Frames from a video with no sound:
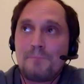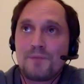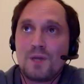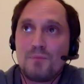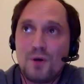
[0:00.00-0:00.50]

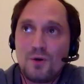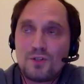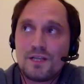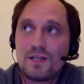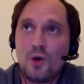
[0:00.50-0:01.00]
approach
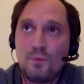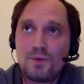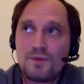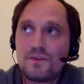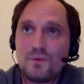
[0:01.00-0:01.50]
that
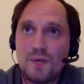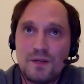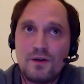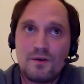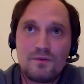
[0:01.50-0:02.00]
opens the
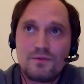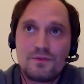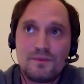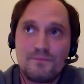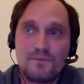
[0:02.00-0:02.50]
windows
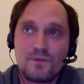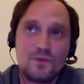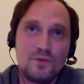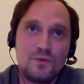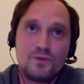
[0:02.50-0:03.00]

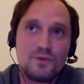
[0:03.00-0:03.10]
to